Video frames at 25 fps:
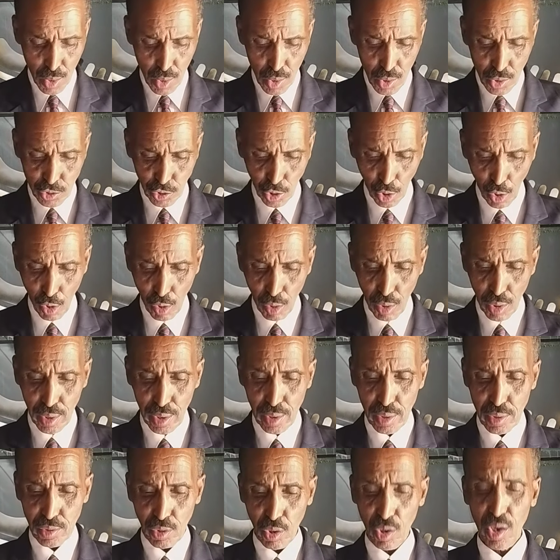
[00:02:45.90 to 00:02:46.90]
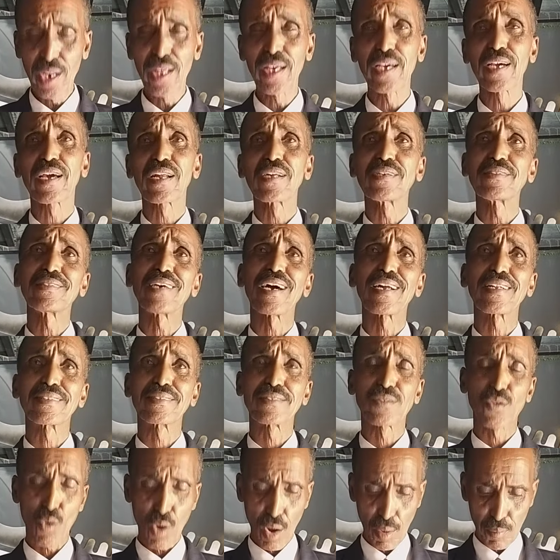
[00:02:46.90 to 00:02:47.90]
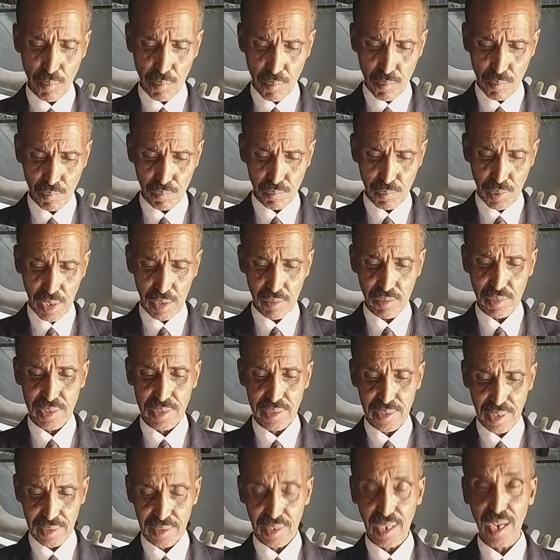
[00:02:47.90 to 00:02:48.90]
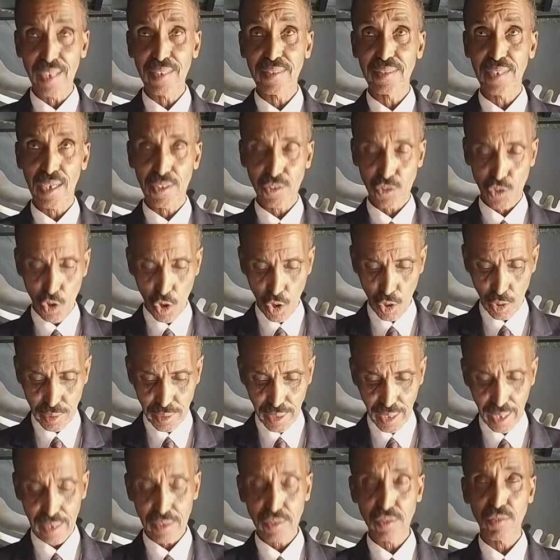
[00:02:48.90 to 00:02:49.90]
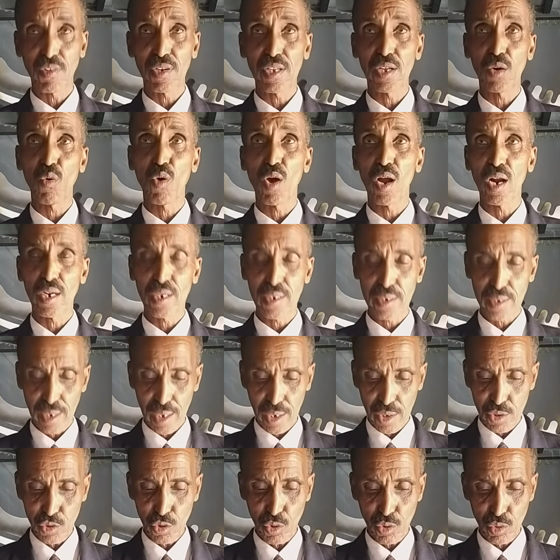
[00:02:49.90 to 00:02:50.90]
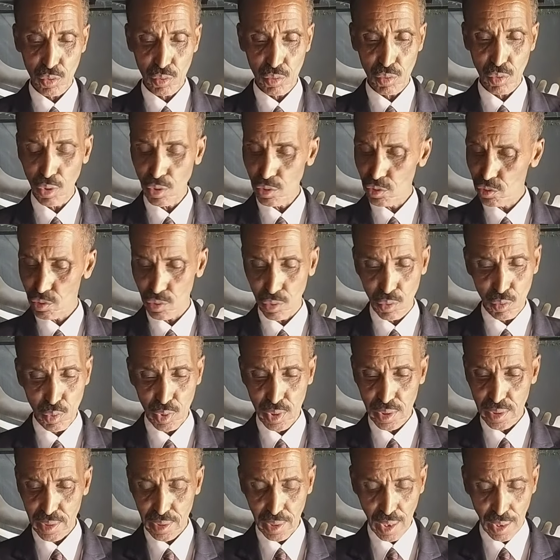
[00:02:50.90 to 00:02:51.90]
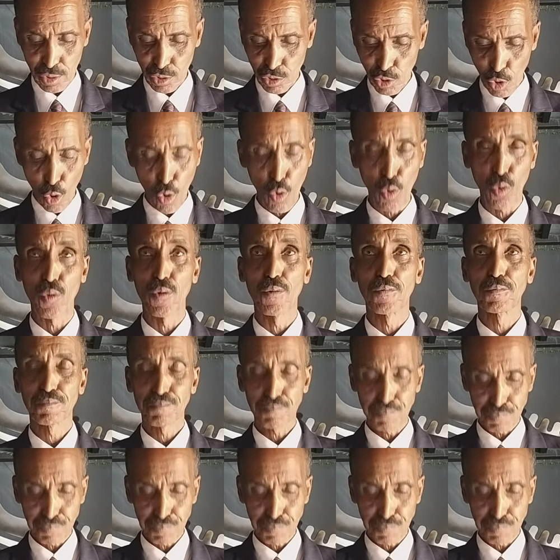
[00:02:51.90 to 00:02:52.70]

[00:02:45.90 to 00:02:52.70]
So it's only Christians who are believing Jesus Christ as God. The rest of the world religion don't do it at all.